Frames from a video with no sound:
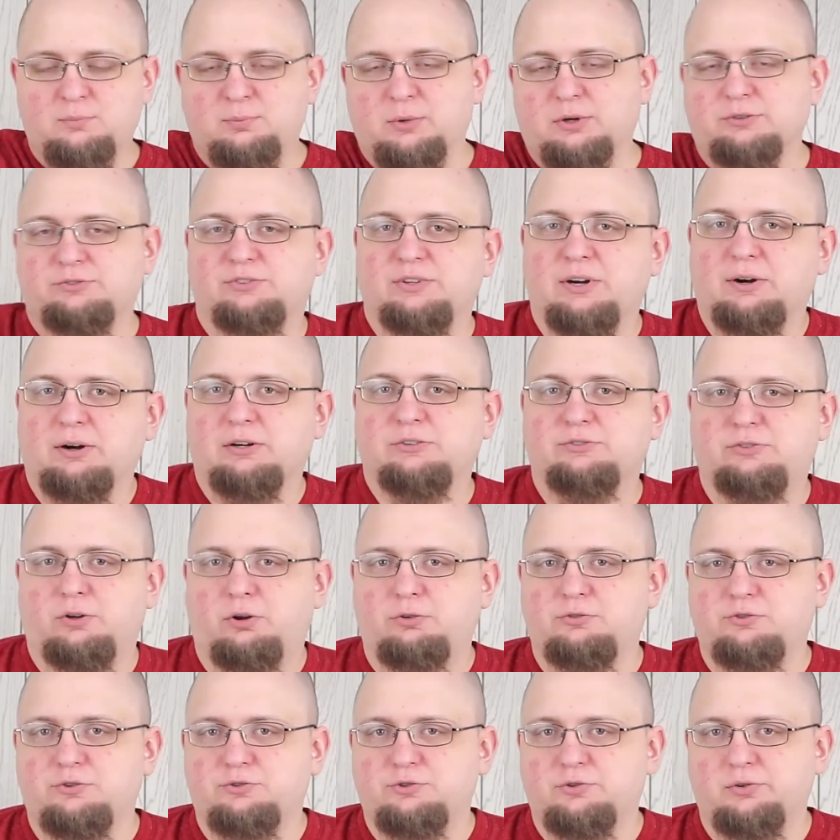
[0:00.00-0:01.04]
mercenary
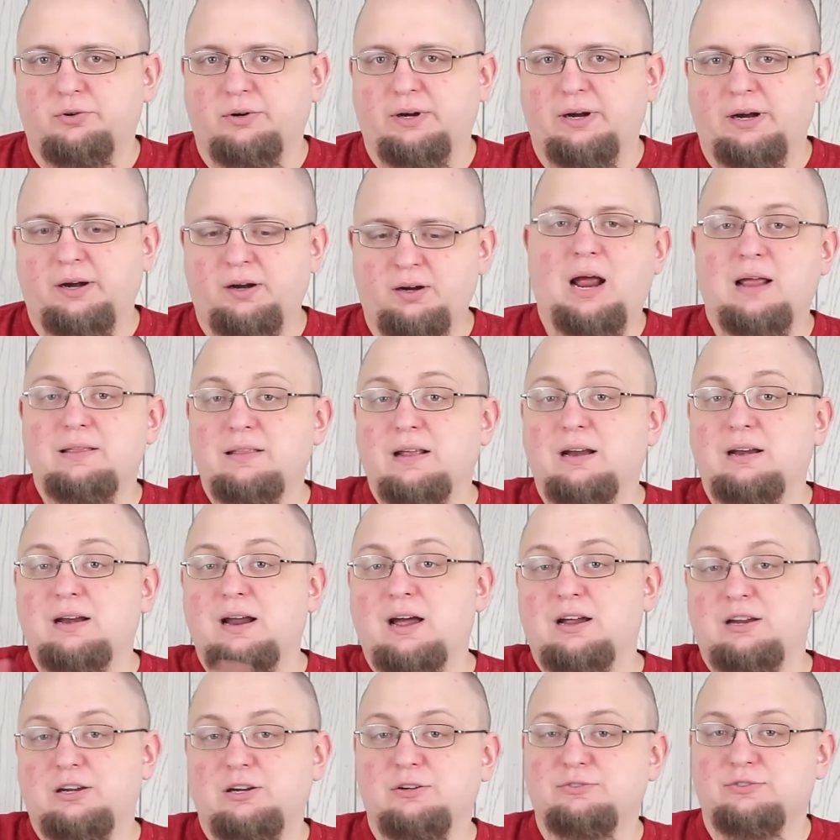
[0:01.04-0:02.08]
soldier tree, and then
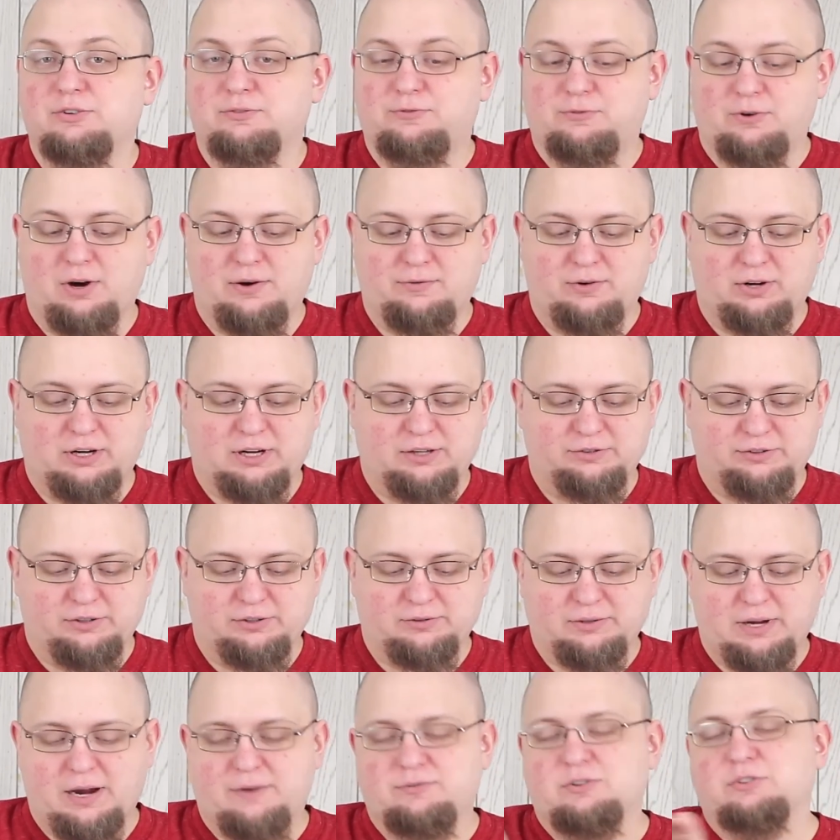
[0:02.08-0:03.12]
not use it forever because
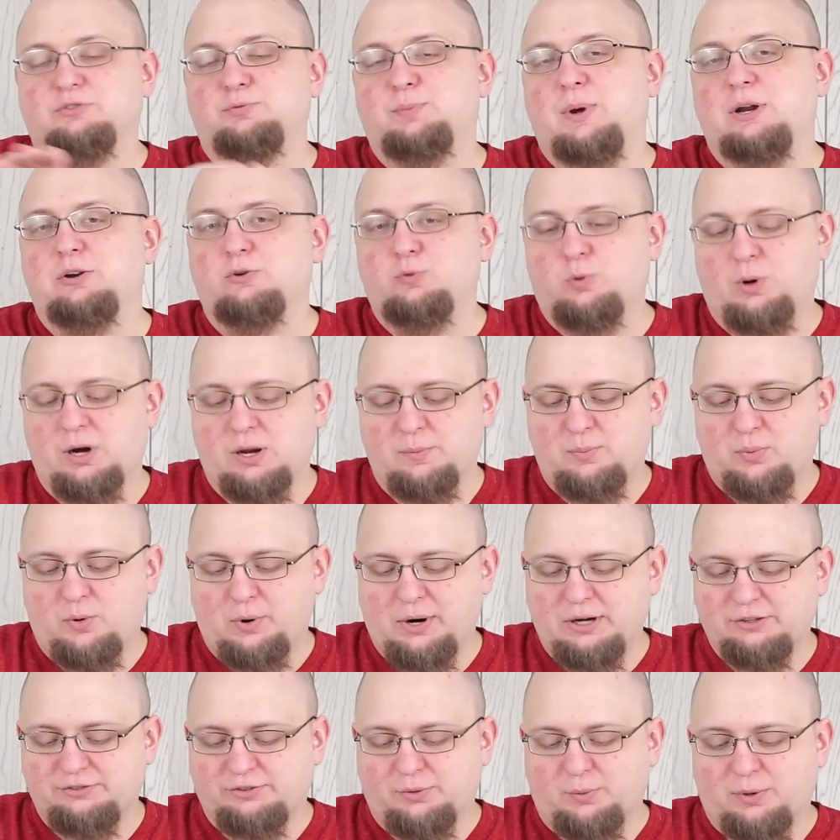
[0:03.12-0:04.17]
you have to spend 20
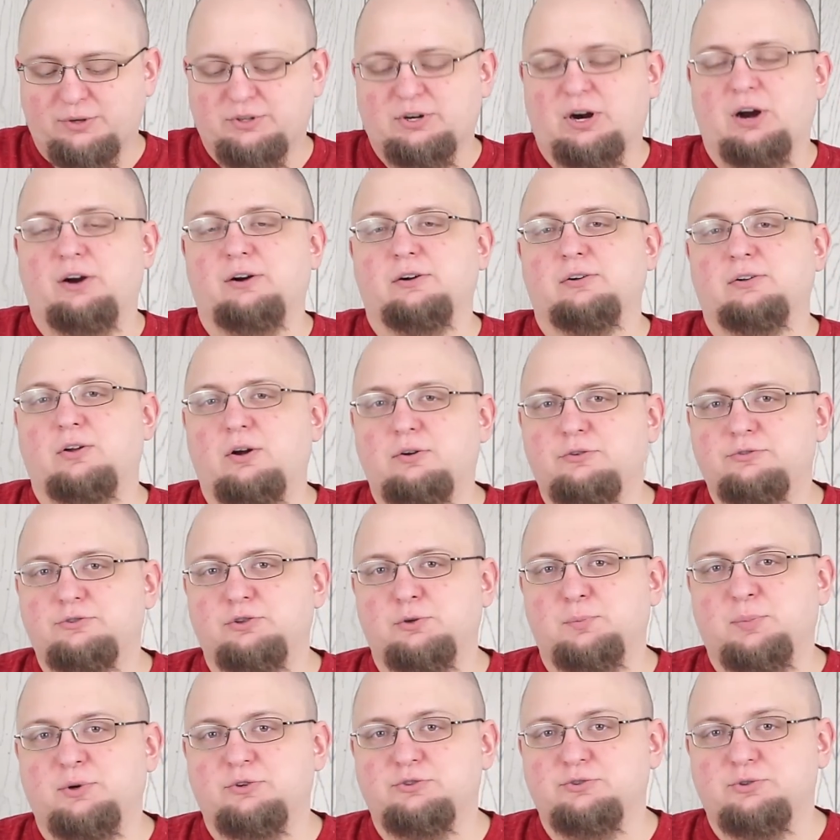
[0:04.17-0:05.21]
points on retired clone
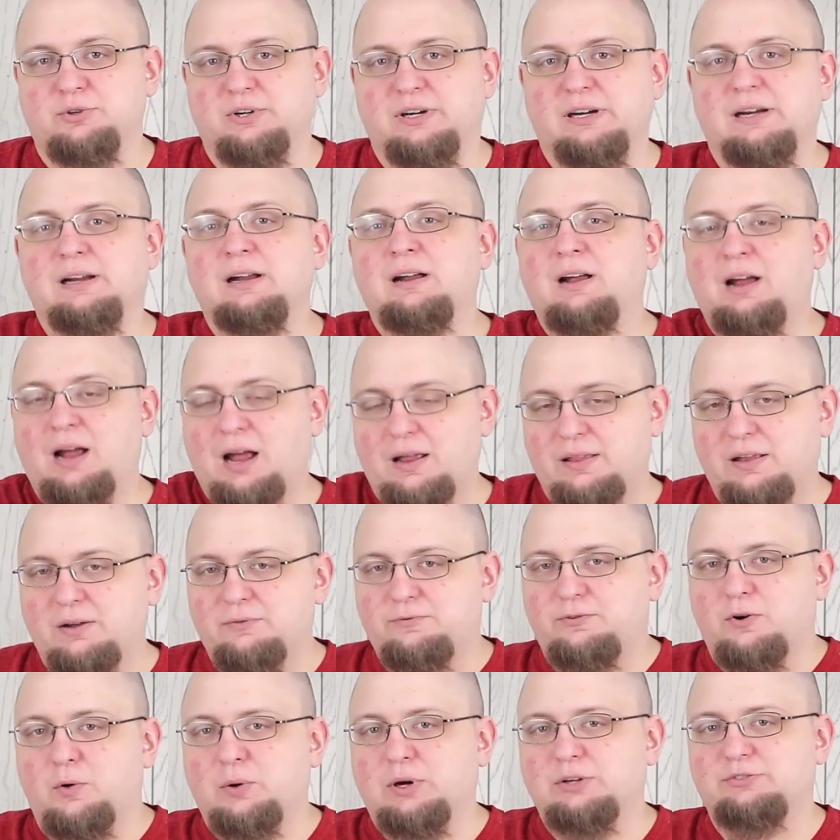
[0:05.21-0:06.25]
trooper tree and then
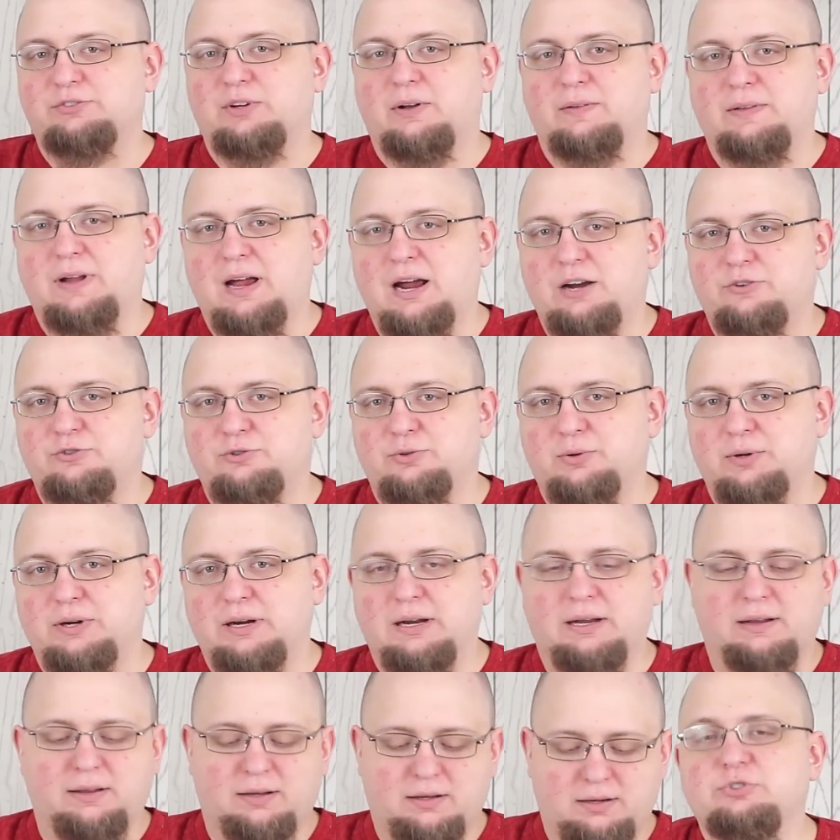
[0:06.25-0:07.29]
focus on that
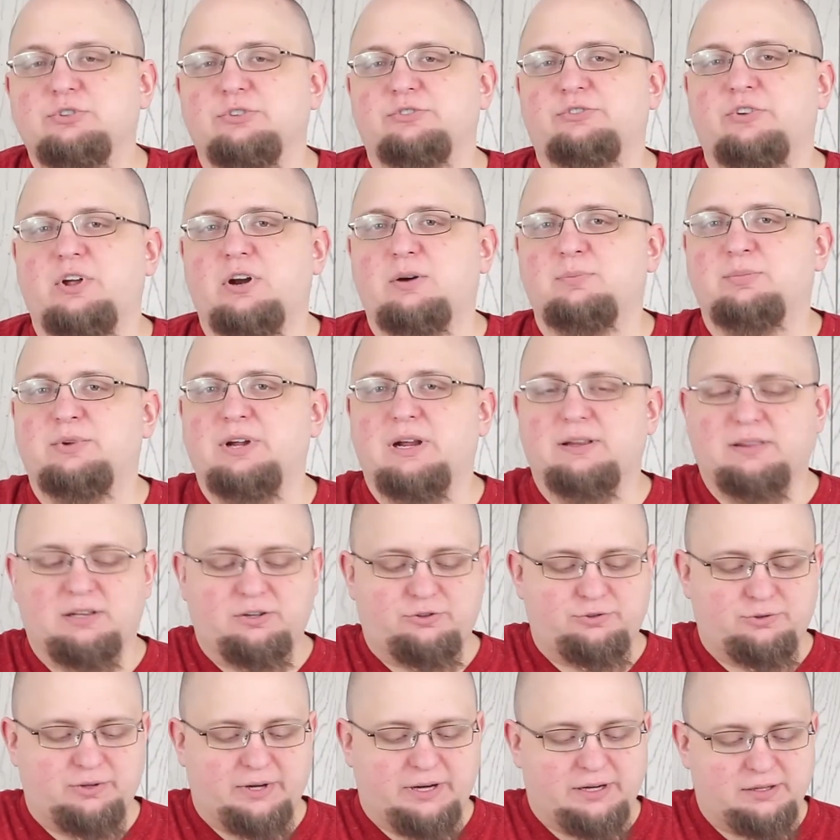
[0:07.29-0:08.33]
tree and just let them take the
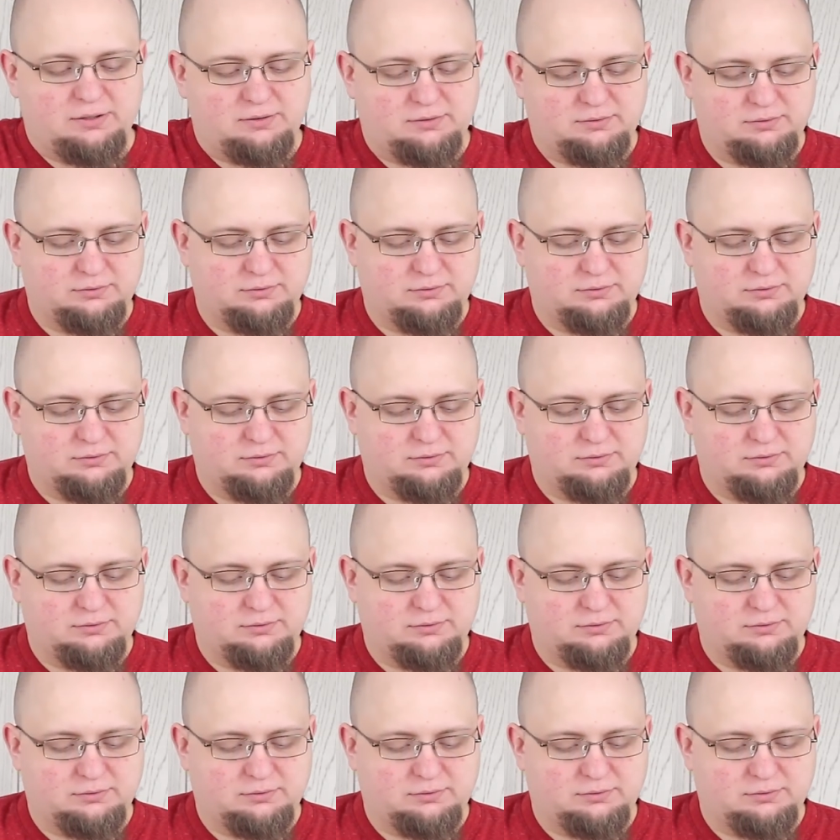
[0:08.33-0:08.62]
tree